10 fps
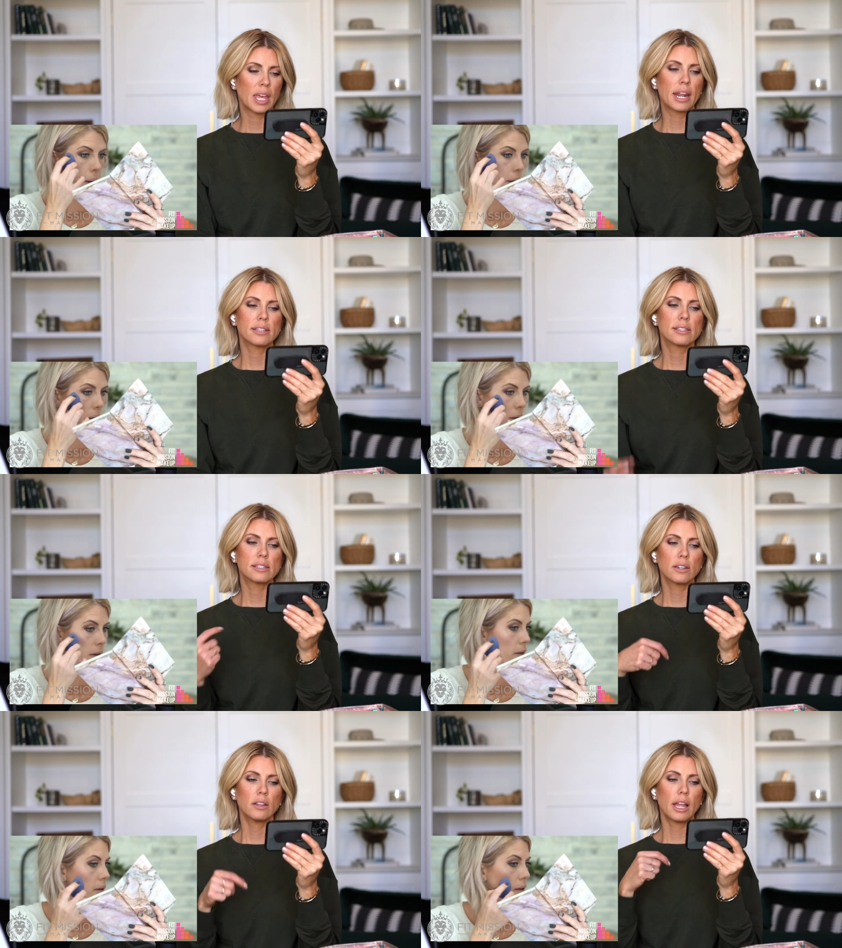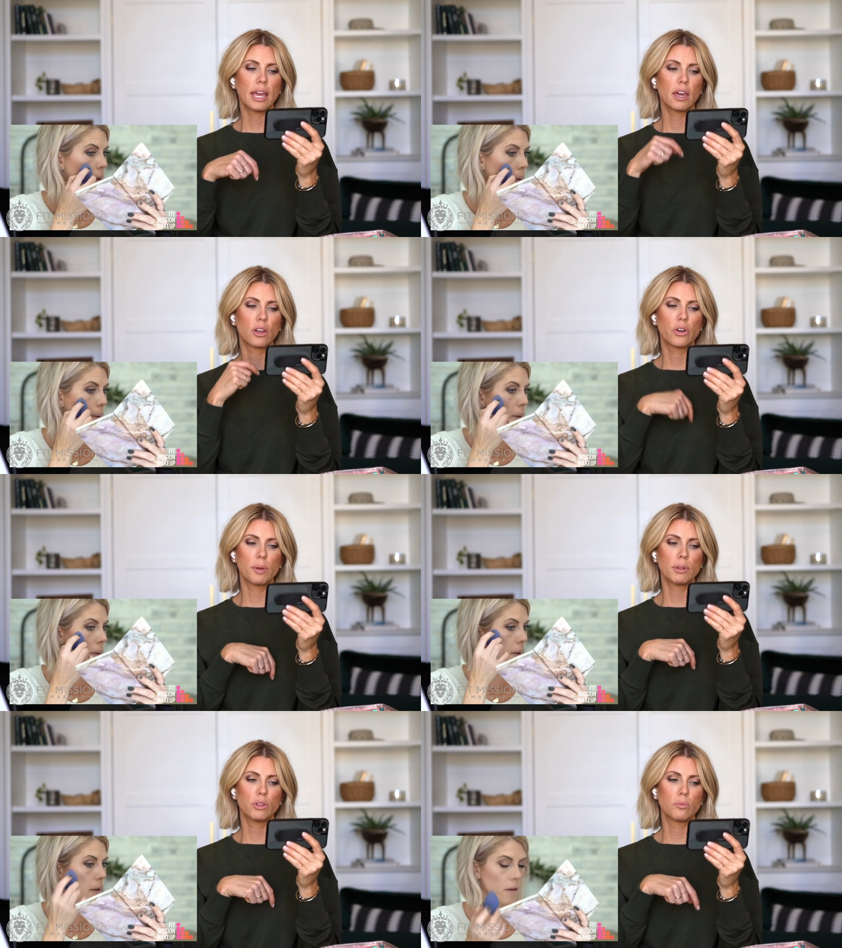Speaker 1: And I still like a
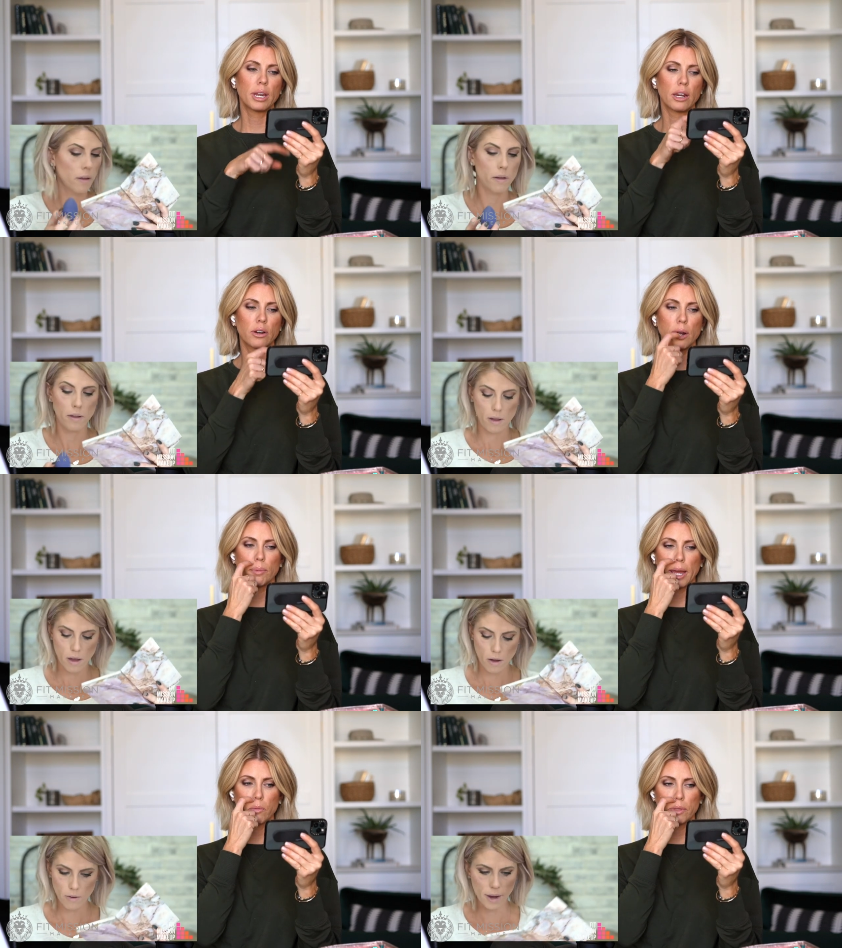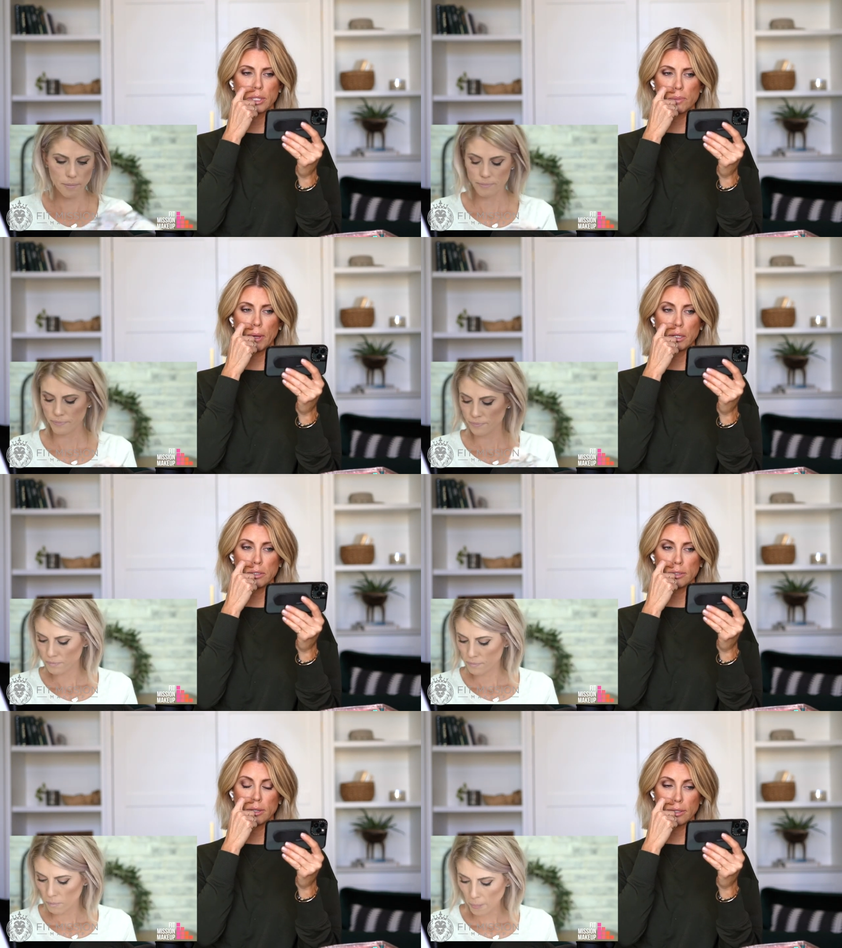cream illuminator applied
Speaker 2: with the
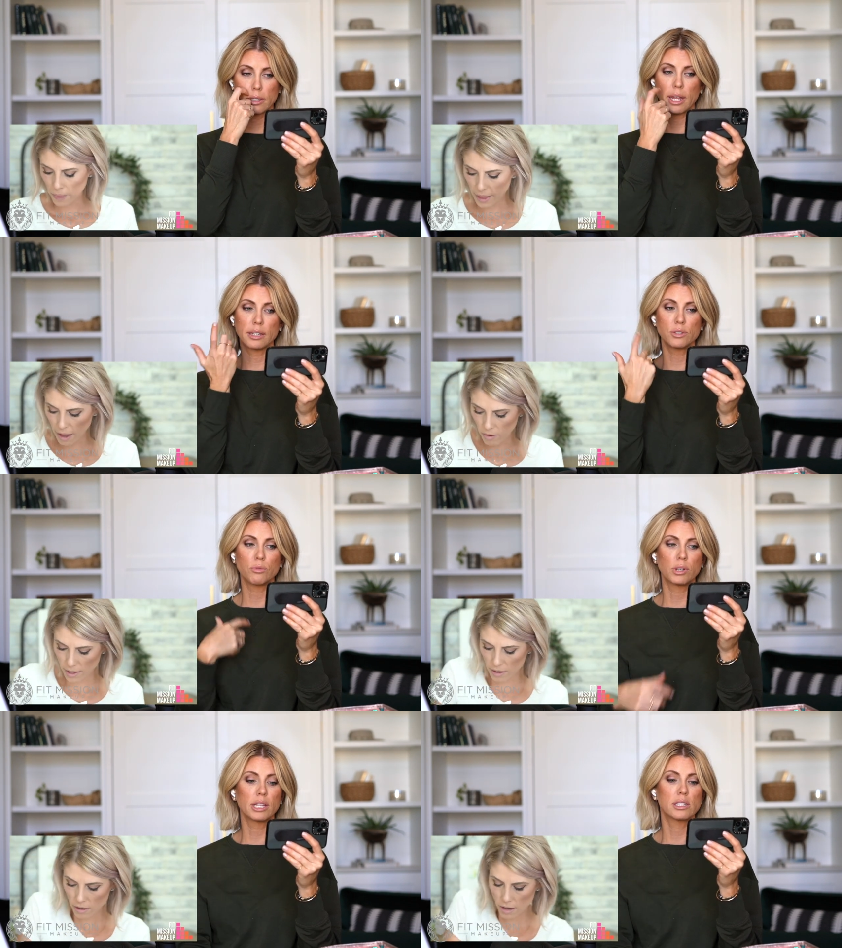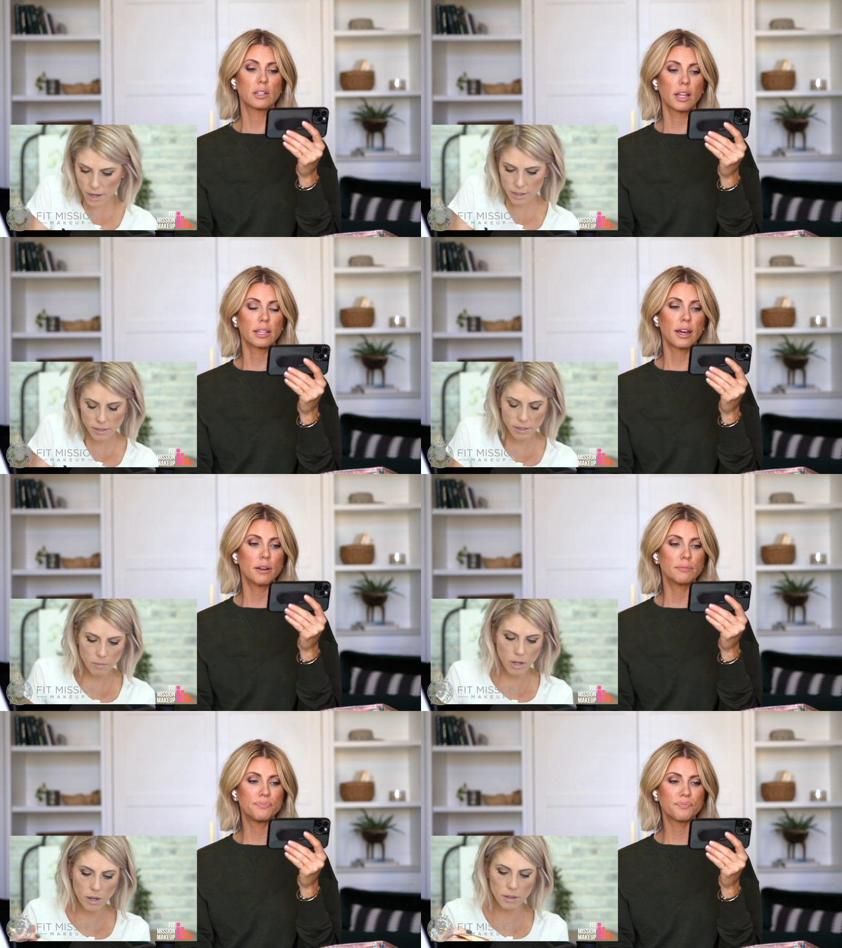sponge. I do really still like that.
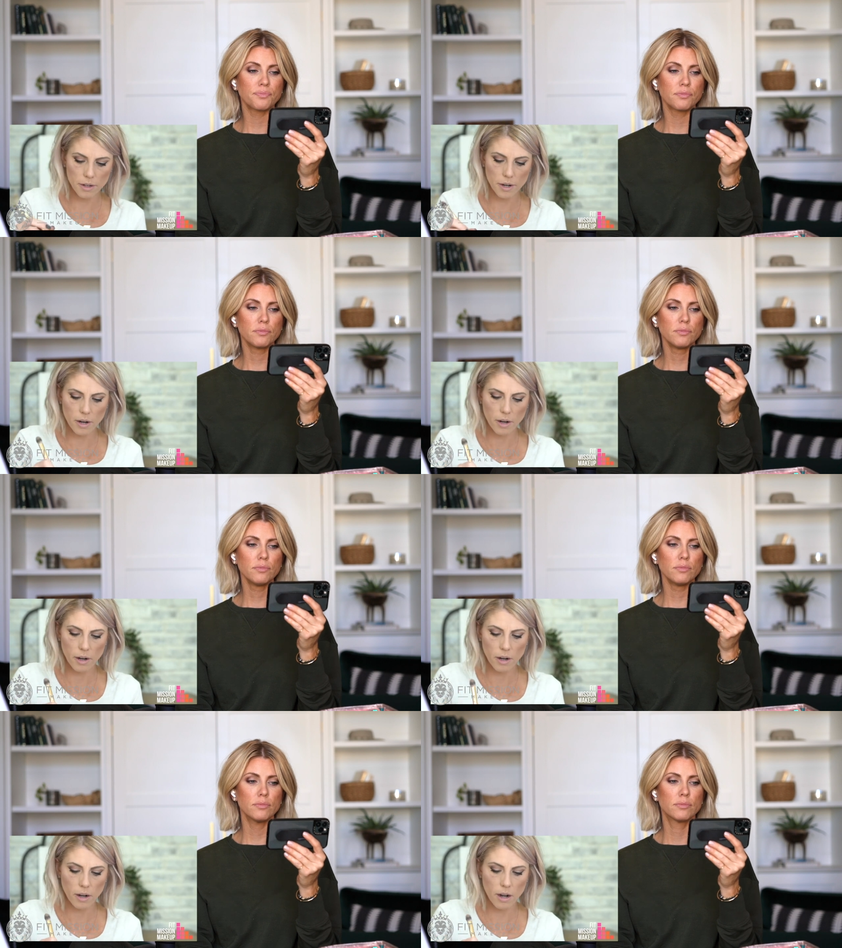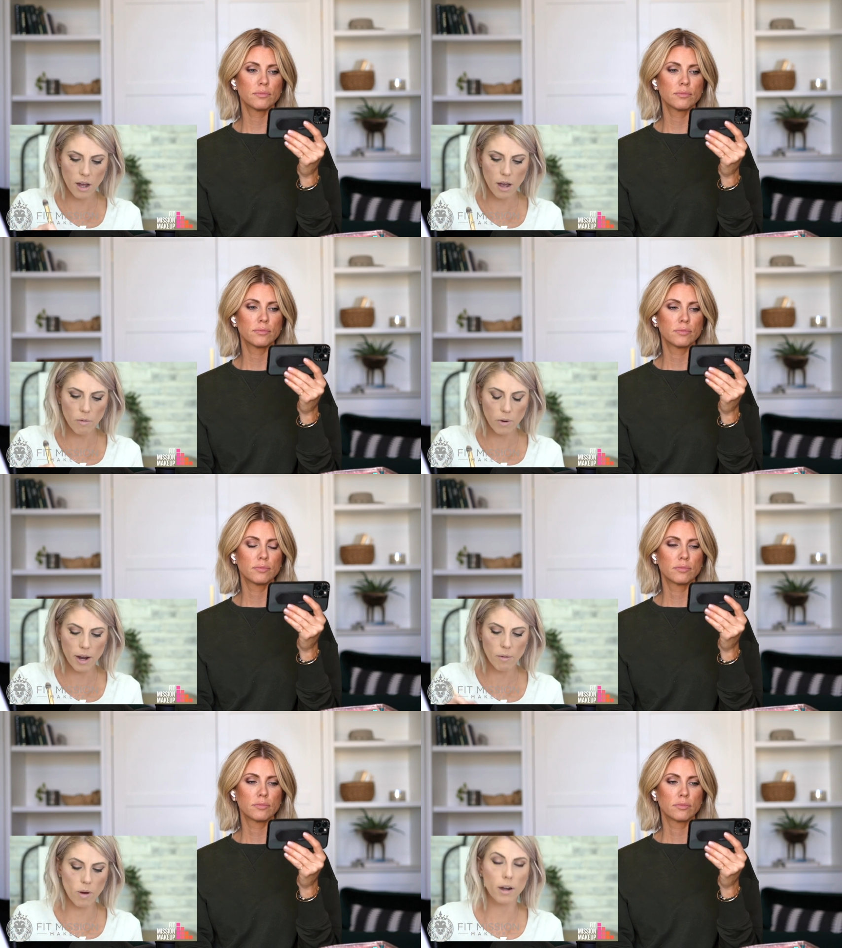Some color, not where
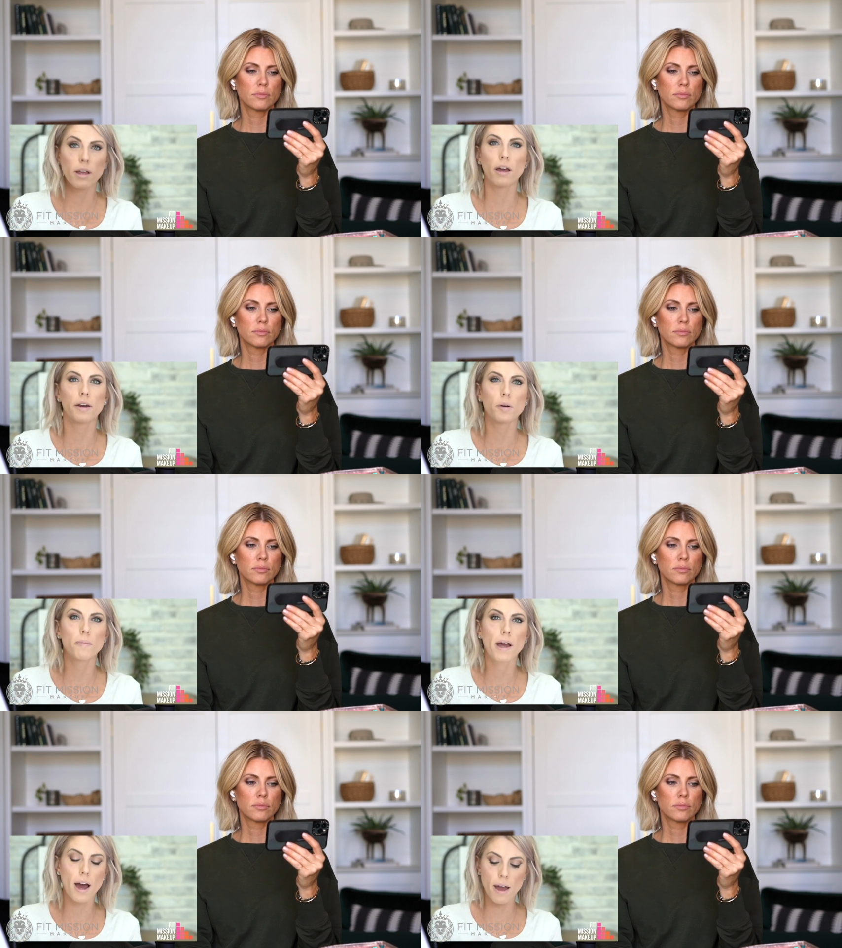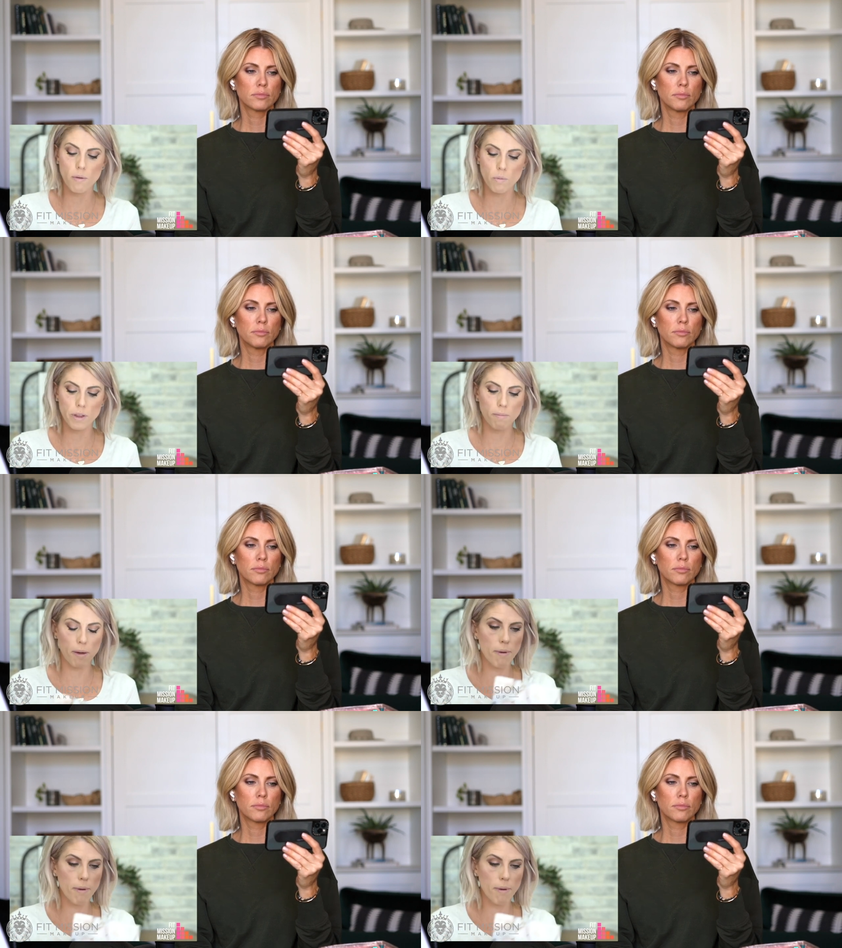I want it, under my eye with my